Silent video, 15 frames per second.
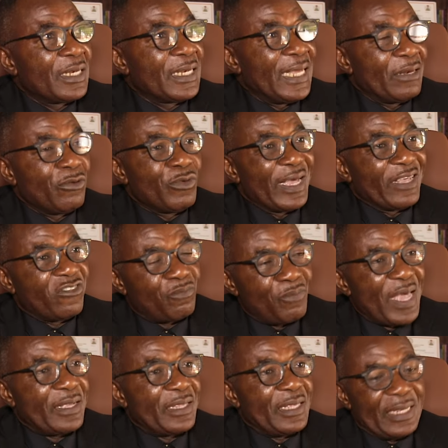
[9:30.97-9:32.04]
Then we
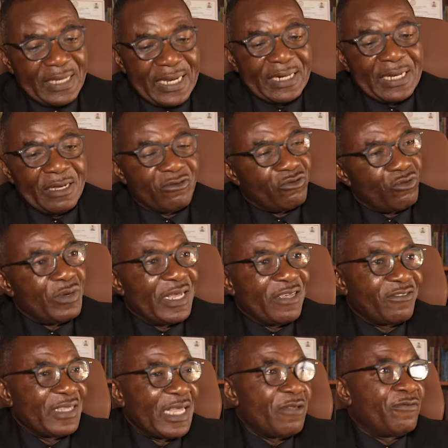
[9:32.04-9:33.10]
expect that as soon
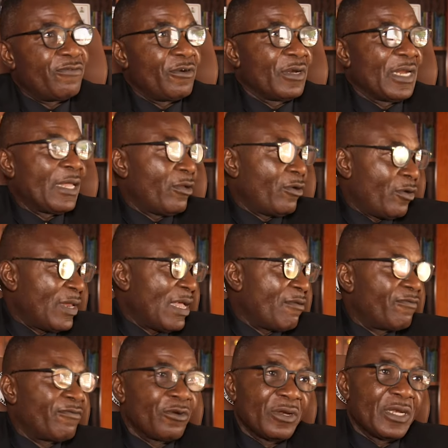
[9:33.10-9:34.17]
as debt fund and other
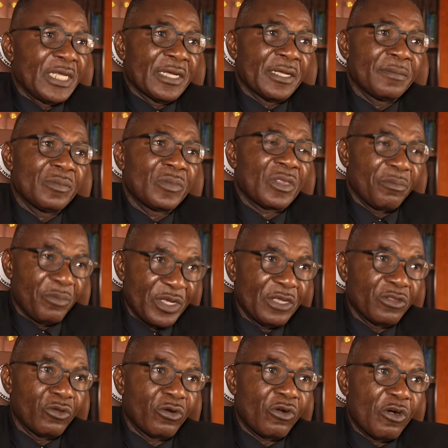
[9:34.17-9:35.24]
funding
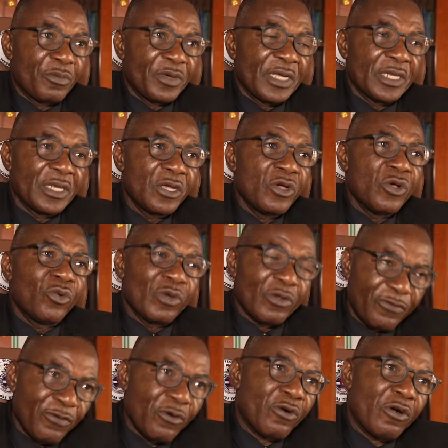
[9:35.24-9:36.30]
begin to come in, we
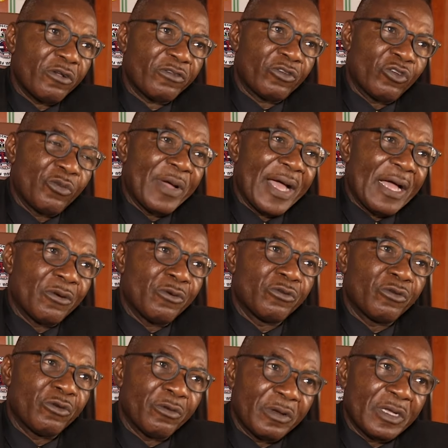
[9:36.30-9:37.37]
focus on Obagu
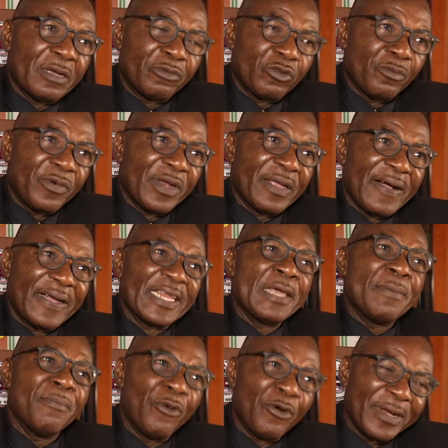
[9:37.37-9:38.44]
to bring out
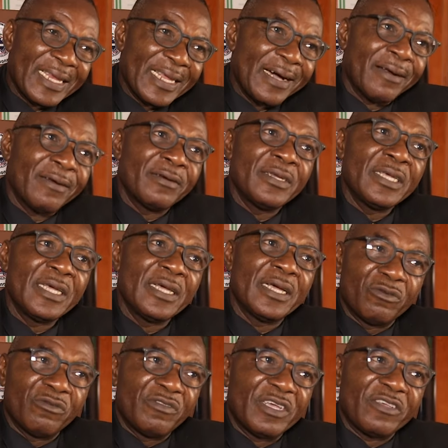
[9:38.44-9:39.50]
a model
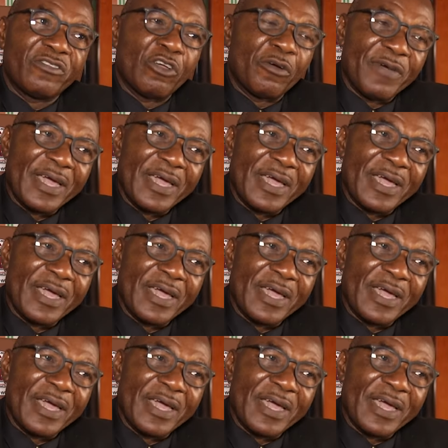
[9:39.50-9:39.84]
university